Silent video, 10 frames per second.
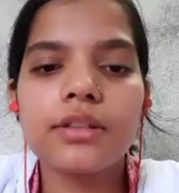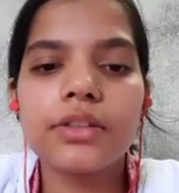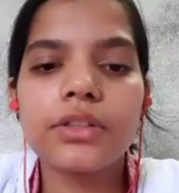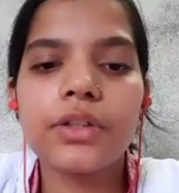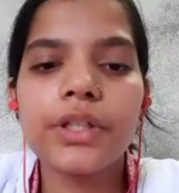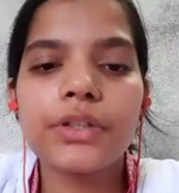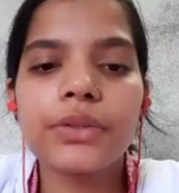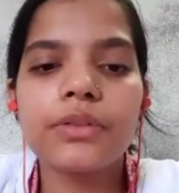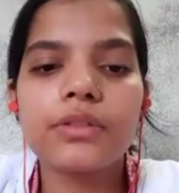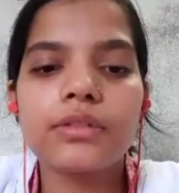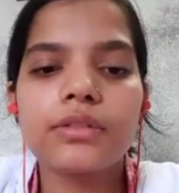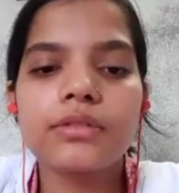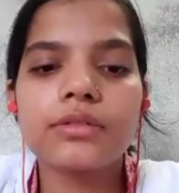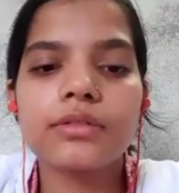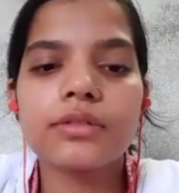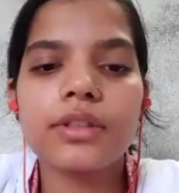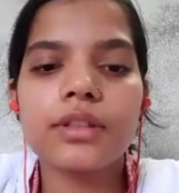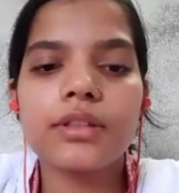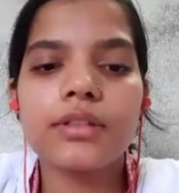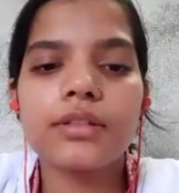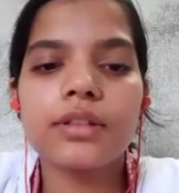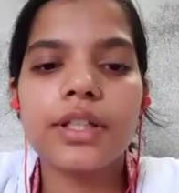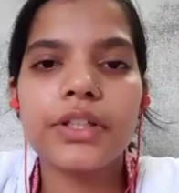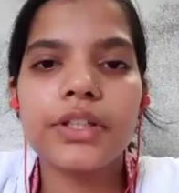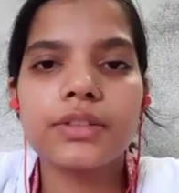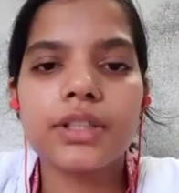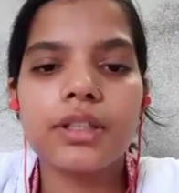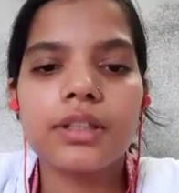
going to continue. Sir.